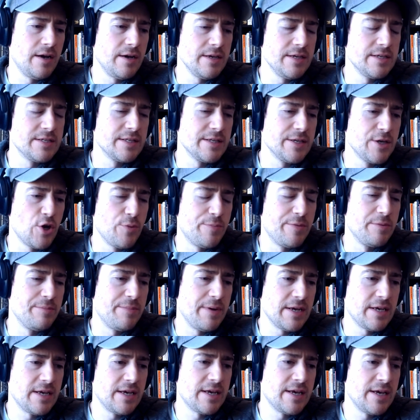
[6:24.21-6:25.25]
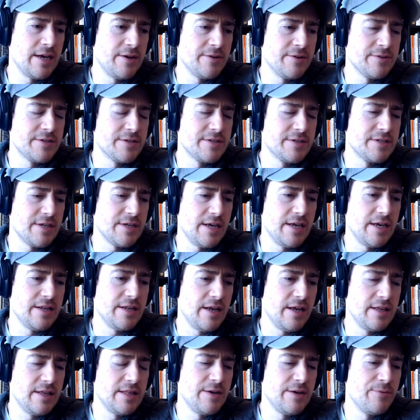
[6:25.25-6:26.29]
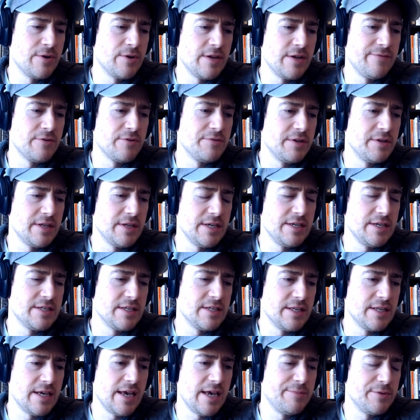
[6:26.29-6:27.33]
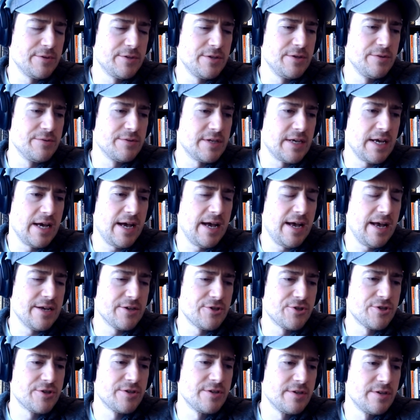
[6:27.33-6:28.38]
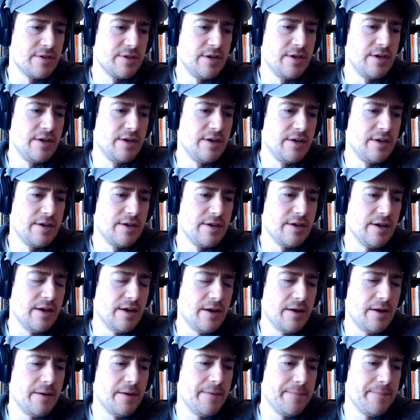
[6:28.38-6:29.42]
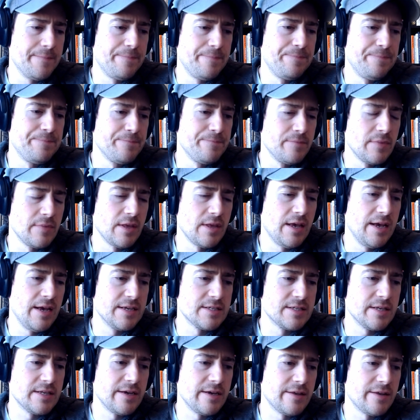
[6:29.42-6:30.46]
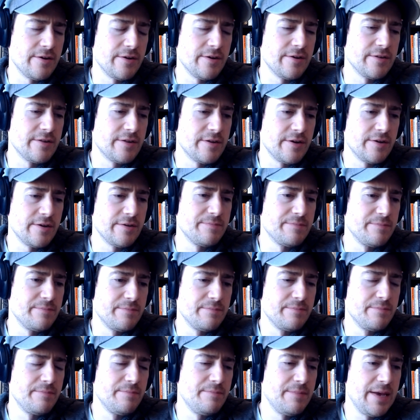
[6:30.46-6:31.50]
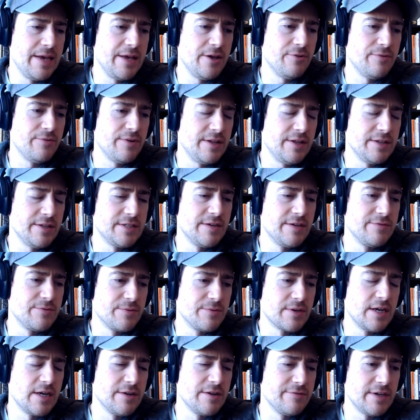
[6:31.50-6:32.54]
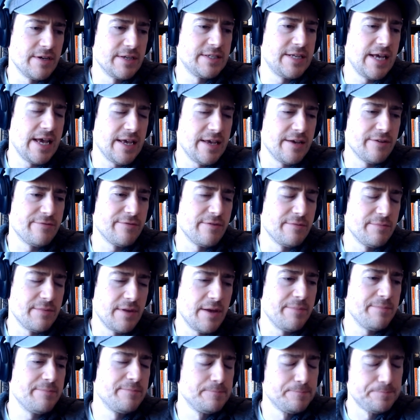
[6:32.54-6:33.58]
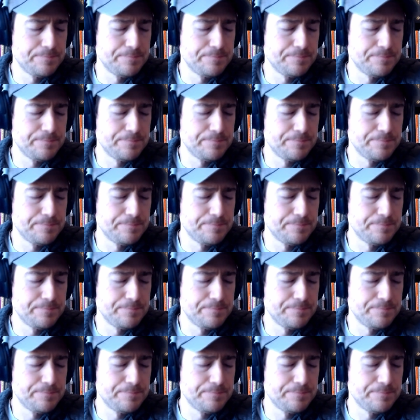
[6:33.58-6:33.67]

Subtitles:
easily open bank accounts, and they weren't even really easily able to use cash, as like their male relatives would kind of like take it from them